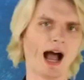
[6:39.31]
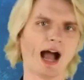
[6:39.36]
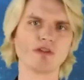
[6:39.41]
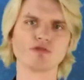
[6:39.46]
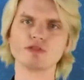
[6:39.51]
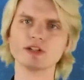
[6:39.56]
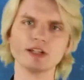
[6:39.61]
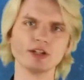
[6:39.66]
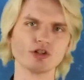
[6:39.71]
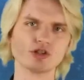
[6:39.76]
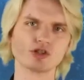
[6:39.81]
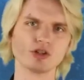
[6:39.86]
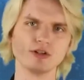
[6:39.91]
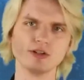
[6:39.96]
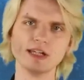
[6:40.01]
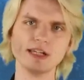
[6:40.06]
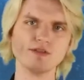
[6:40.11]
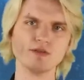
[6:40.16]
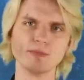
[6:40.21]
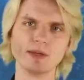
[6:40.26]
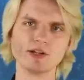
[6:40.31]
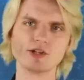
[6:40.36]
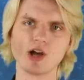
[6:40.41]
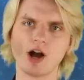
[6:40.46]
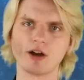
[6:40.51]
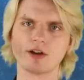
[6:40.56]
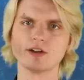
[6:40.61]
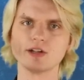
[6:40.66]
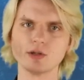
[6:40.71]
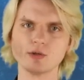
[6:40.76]
I really shouldn't even be
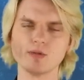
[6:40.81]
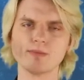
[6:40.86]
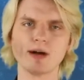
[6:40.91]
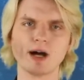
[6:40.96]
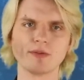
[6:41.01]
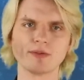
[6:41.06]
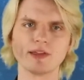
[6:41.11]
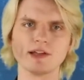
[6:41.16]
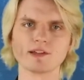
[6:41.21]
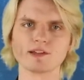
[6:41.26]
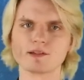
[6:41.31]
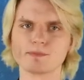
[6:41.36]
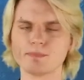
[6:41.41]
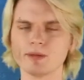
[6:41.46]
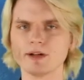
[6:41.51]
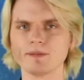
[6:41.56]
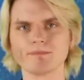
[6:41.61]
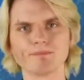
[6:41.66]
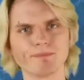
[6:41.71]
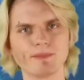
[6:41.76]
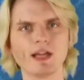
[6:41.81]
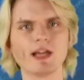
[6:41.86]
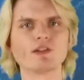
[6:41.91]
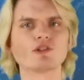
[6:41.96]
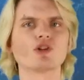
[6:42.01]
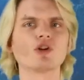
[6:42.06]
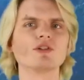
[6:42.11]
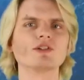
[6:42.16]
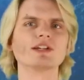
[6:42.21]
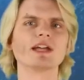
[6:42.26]
talking to you about this, but
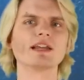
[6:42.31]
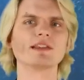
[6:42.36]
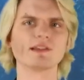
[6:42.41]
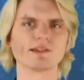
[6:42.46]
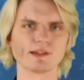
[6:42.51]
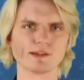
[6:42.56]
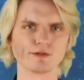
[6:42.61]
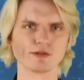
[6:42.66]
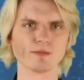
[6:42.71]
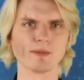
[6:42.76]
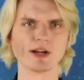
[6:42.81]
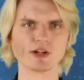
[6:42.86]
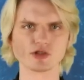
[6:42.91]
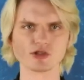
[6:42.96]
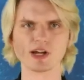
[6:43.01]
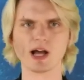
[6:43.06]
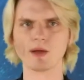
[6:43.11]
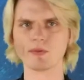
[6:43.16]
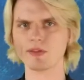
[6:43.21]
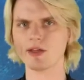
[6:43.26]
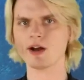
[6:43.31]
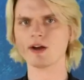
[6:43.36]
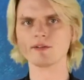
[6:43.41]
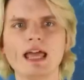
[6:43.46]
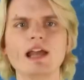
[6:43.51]
it's good to get this information out there.